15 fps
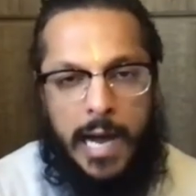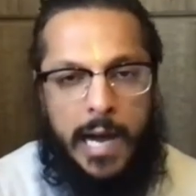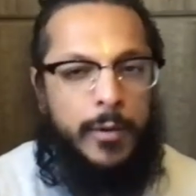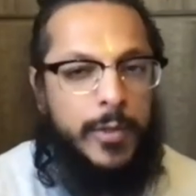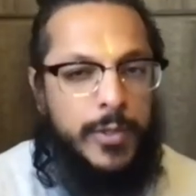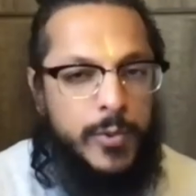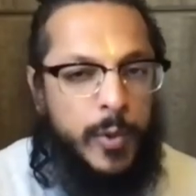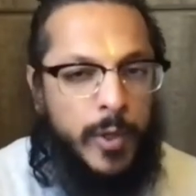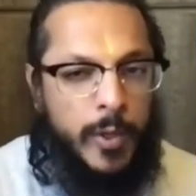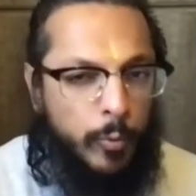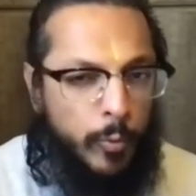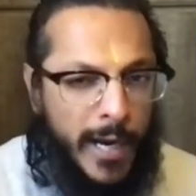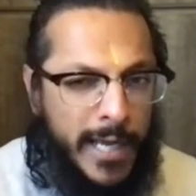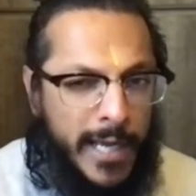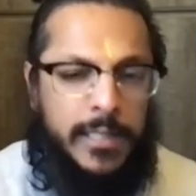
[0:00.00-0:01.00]
How does one
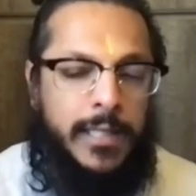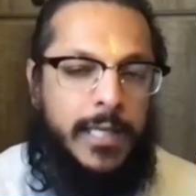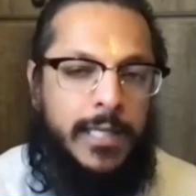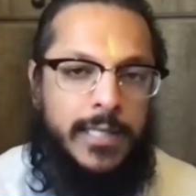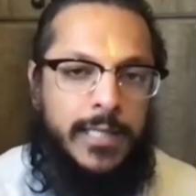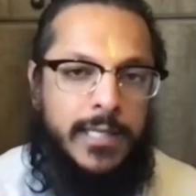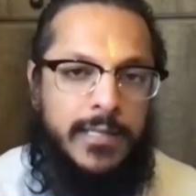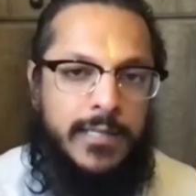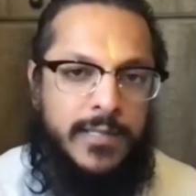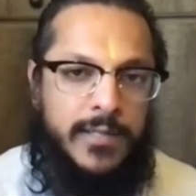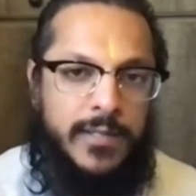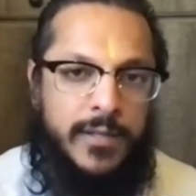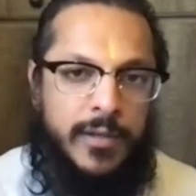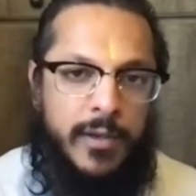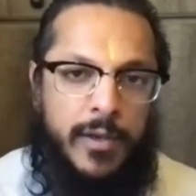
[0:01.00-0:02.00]
regulate
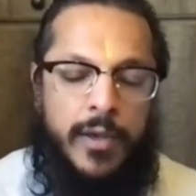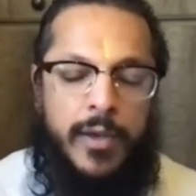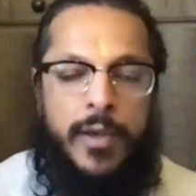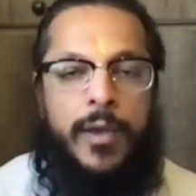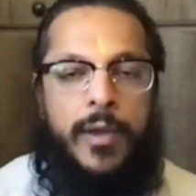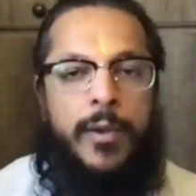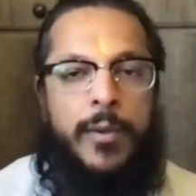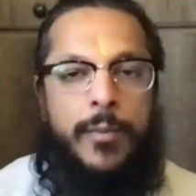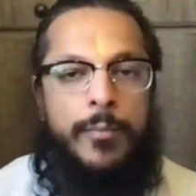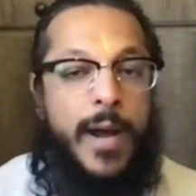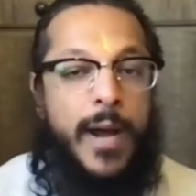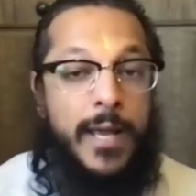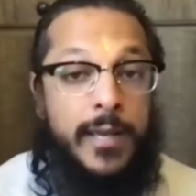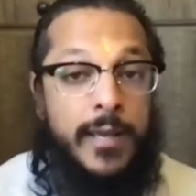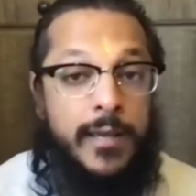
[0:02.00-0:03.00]
this?
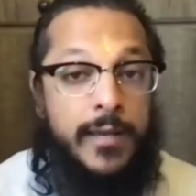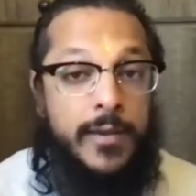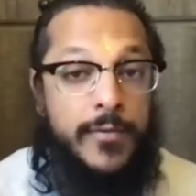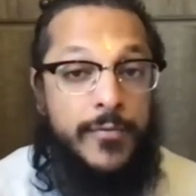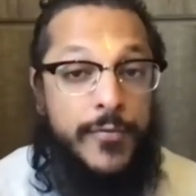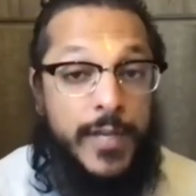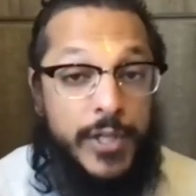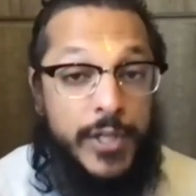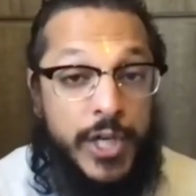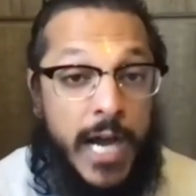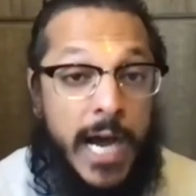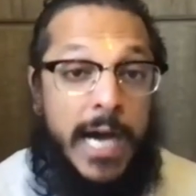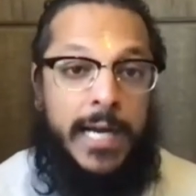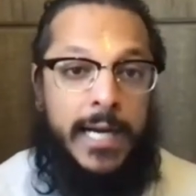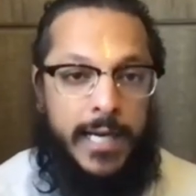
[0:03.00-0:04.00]
By
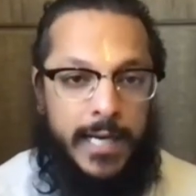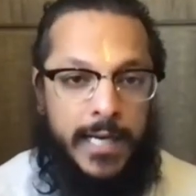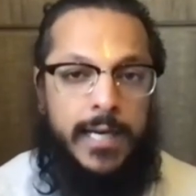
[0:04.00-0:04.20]
vichara.